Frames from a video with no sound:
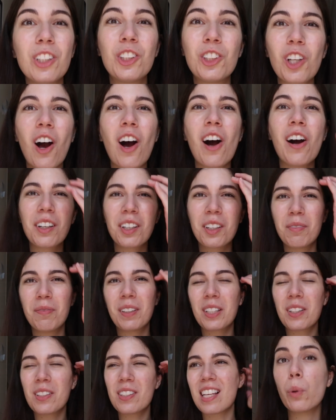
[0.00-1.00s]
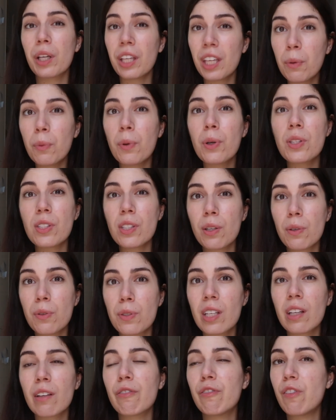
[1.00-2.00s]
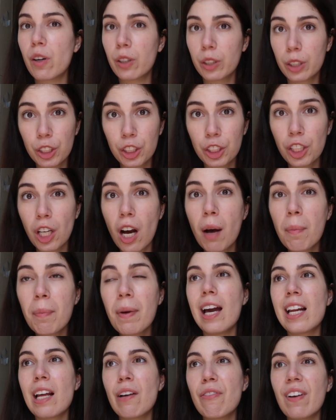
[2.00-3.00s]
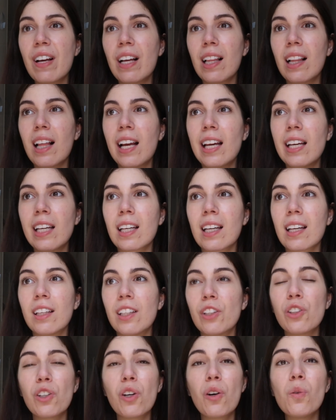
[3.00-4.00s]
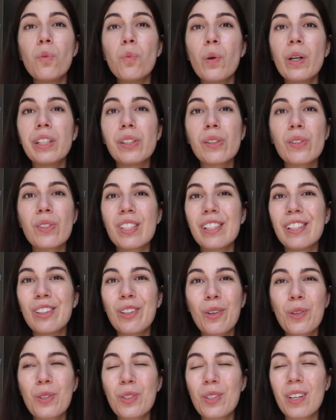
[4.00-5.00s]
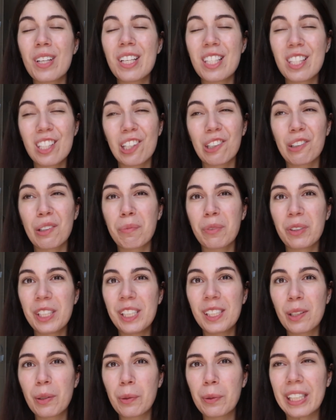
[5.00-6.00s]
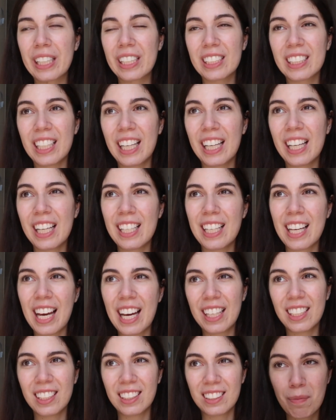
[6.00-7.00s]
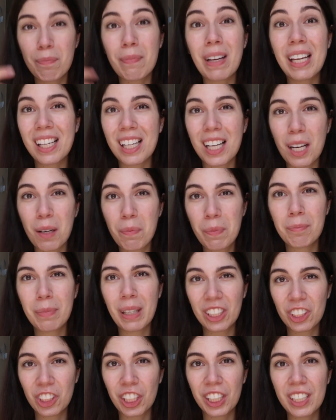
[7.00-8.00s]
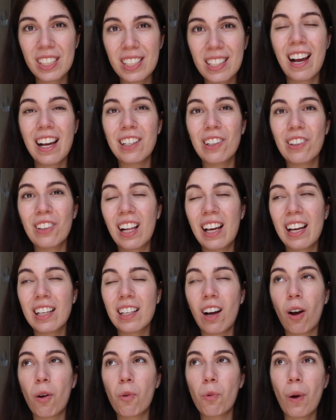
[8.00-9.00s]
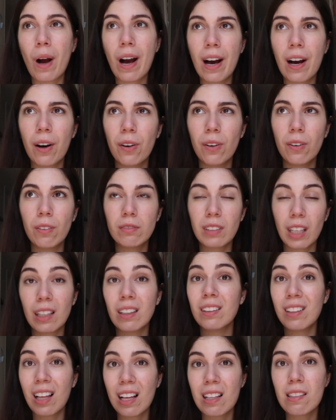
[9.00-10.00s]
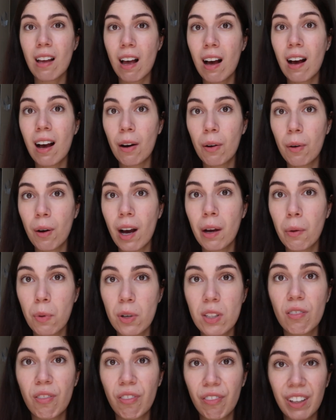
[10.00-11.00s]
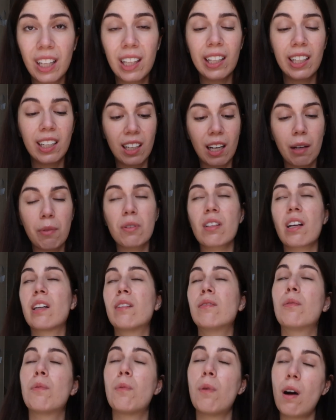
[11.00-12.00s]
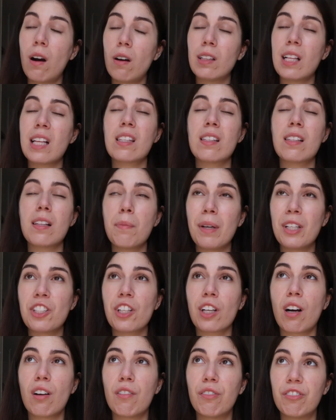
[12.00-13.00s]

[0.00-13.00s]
shock because he was using Photoshop, and I felt like, you know, when you see those Instagram reels where they edit makeup pictures and you're like, wow, that's how I was feeling. I was like, wow, that's the magic of